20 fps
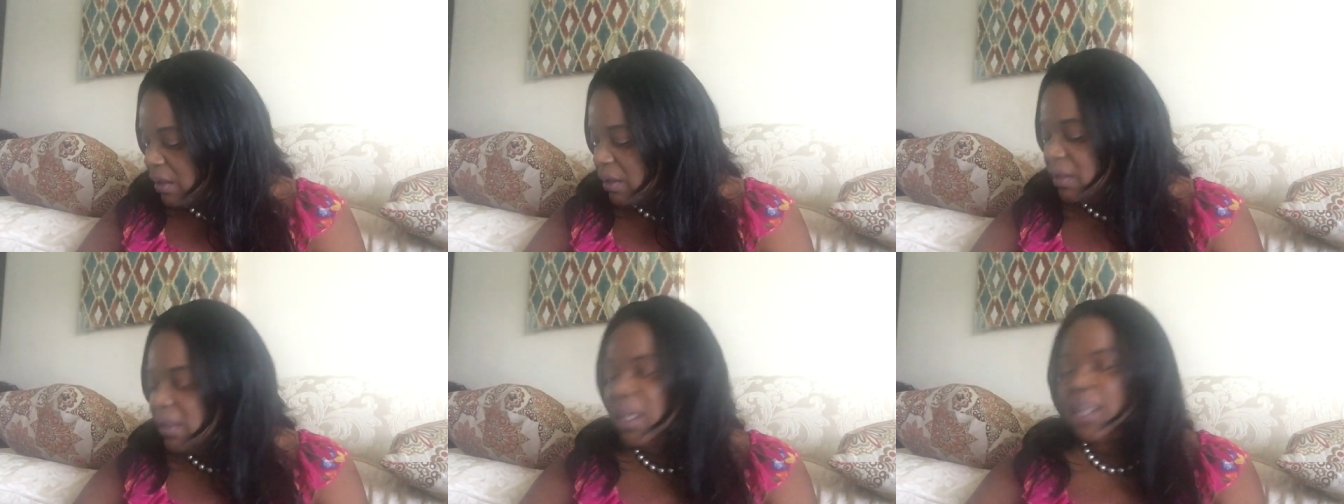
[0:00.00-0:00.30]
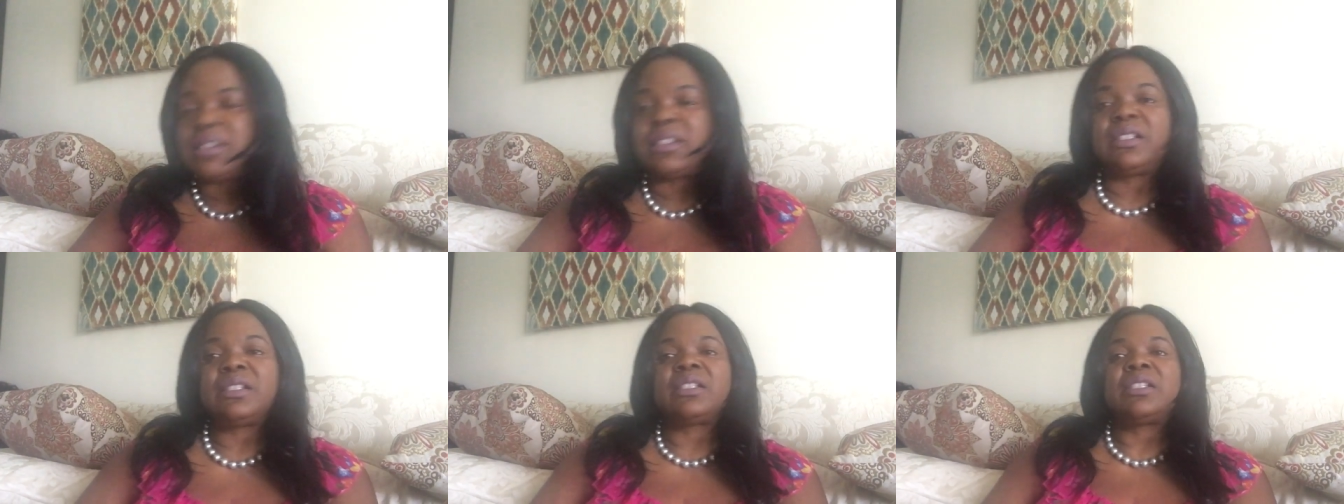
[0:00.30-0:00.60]

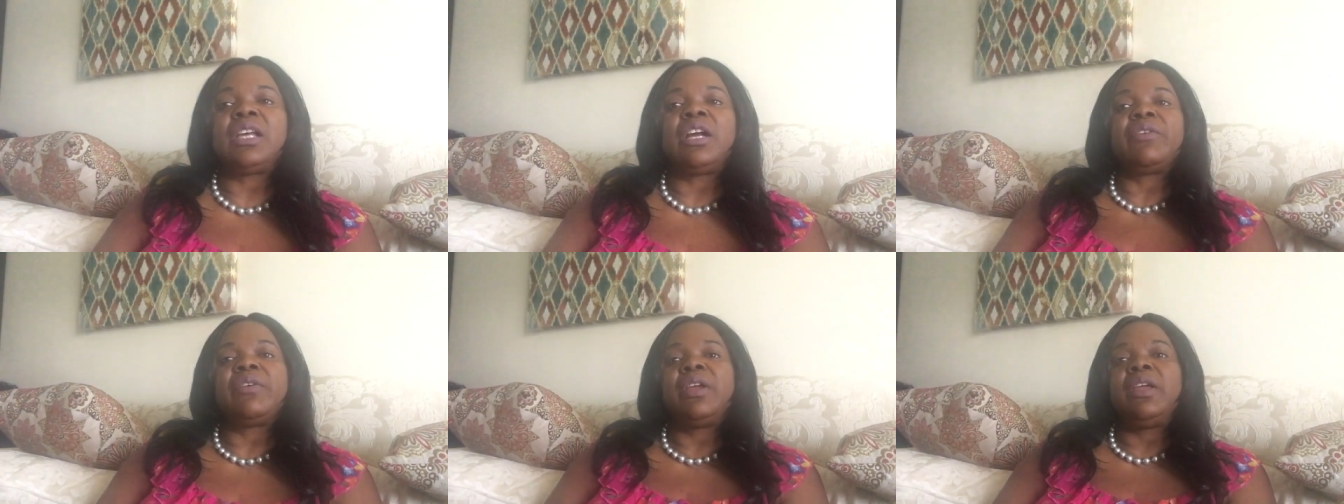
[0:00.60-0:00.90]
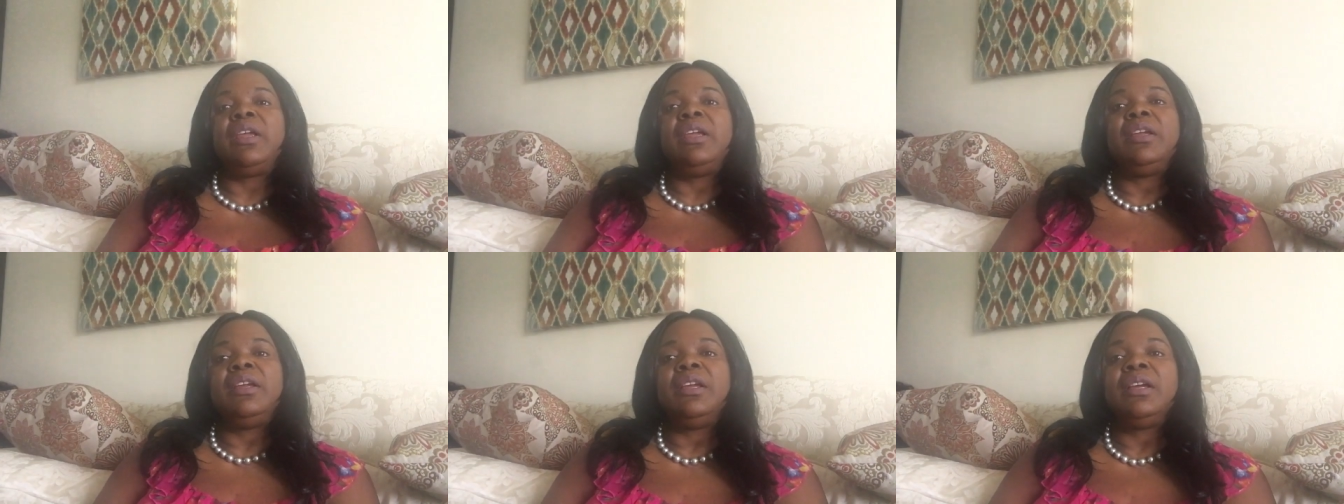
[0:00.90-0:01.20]

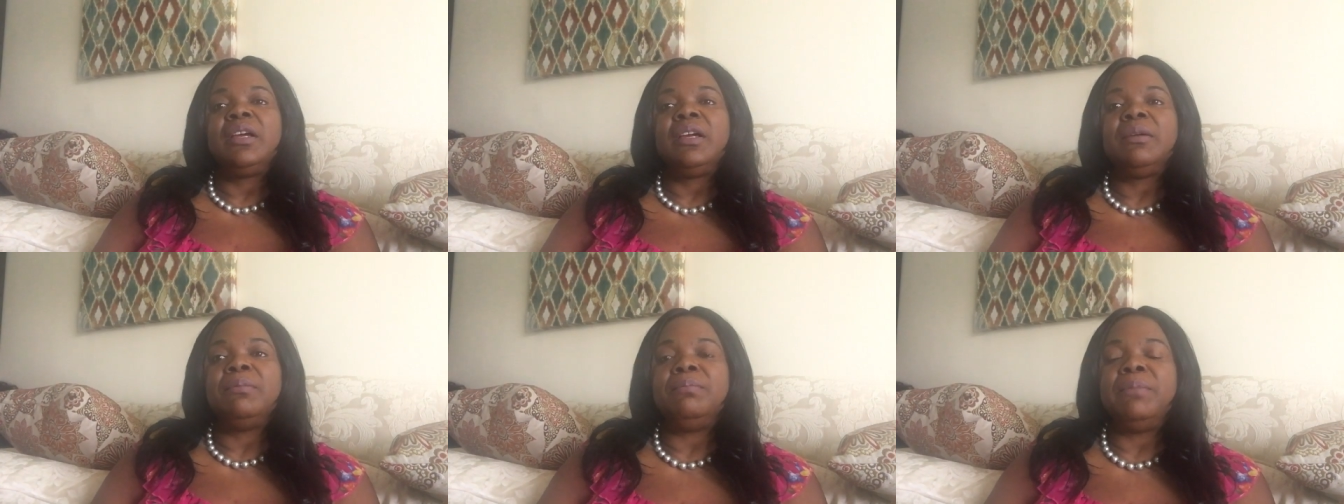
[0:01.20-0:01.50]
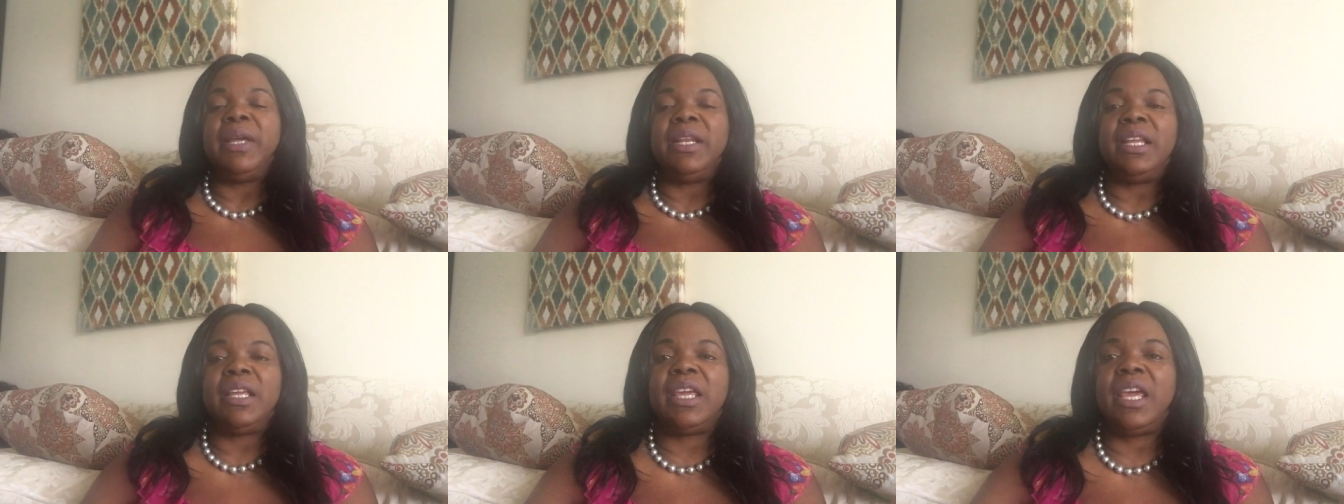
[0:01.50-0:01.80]
necessary
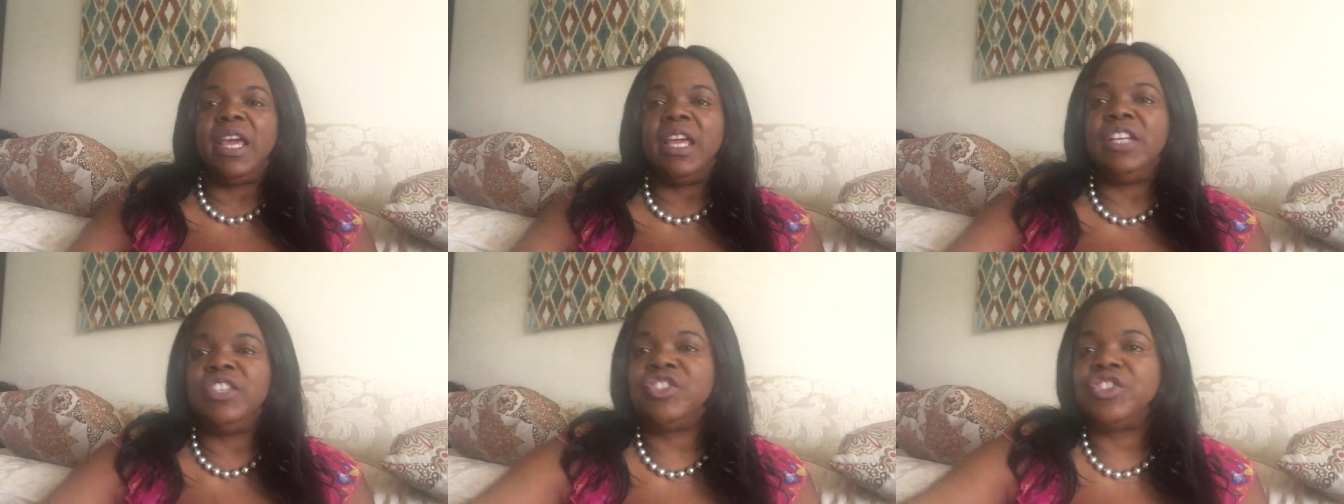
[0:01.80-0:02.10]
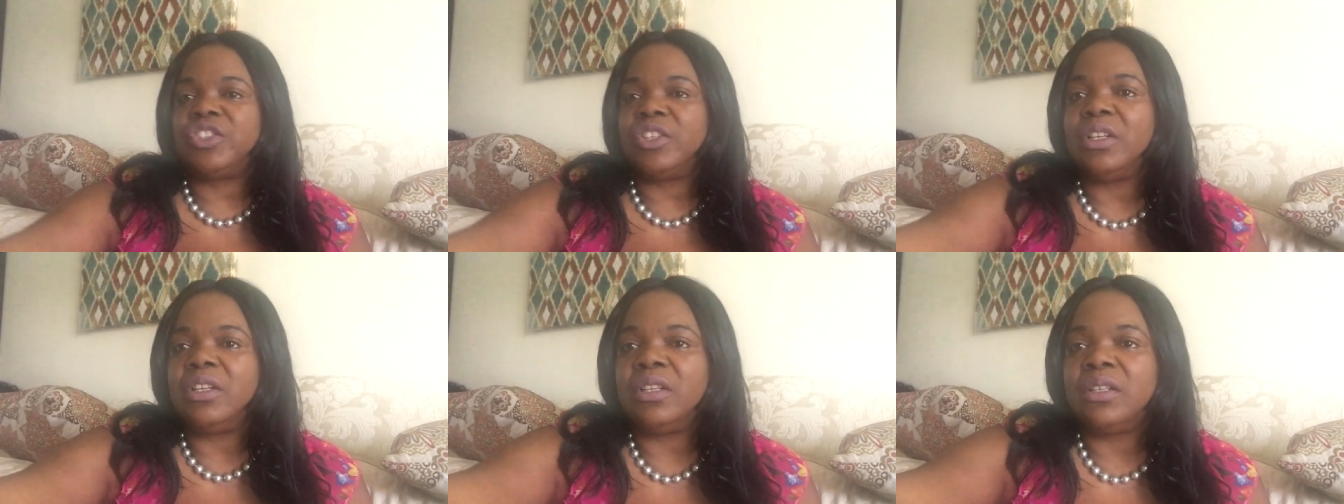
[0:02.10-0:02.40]

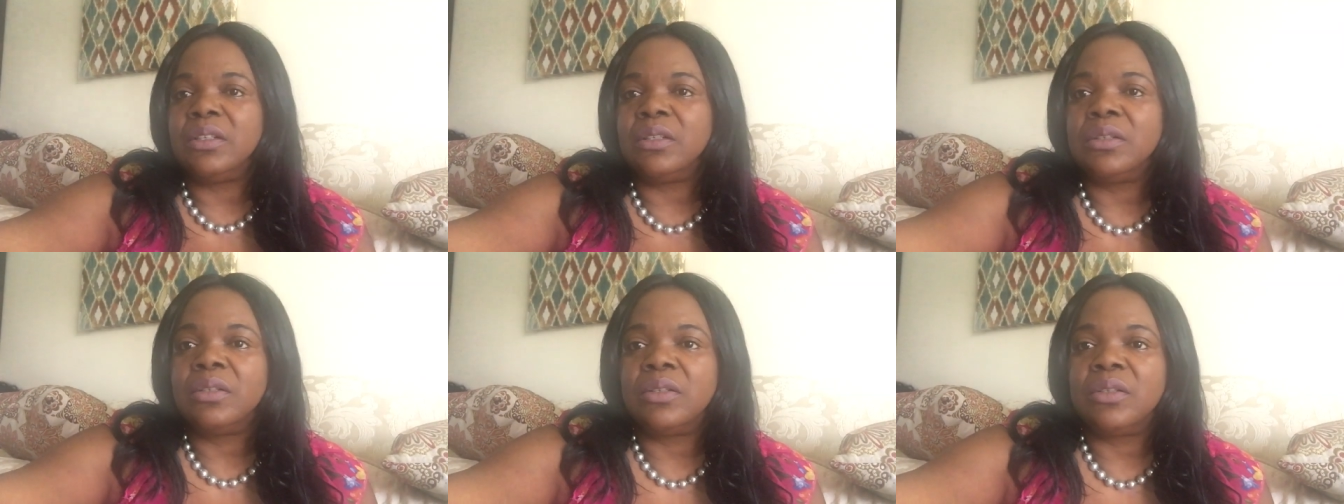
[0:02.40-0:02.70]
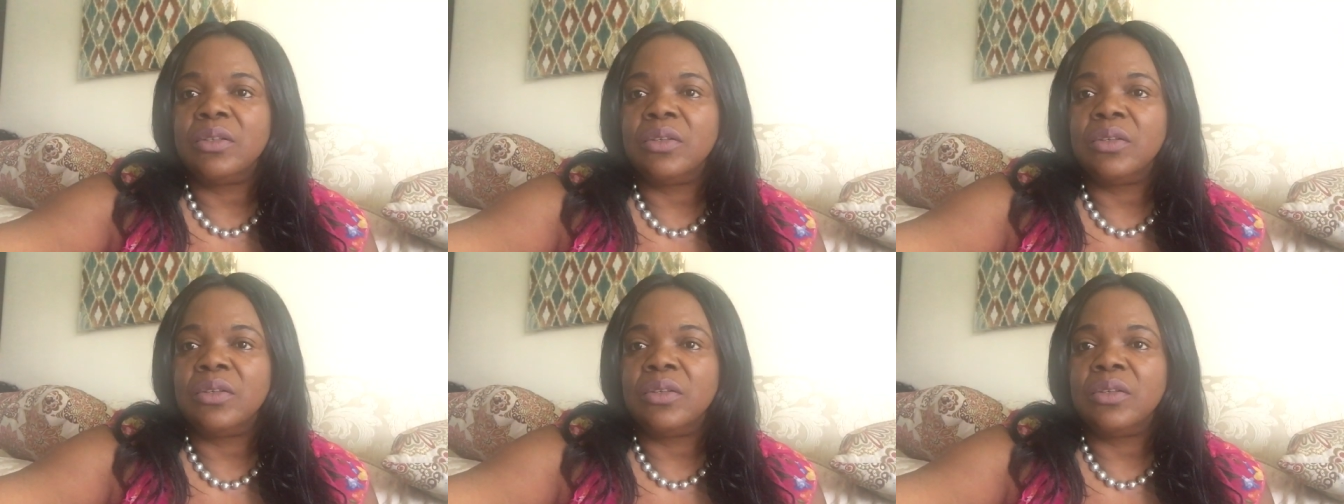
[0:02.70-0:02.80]
medication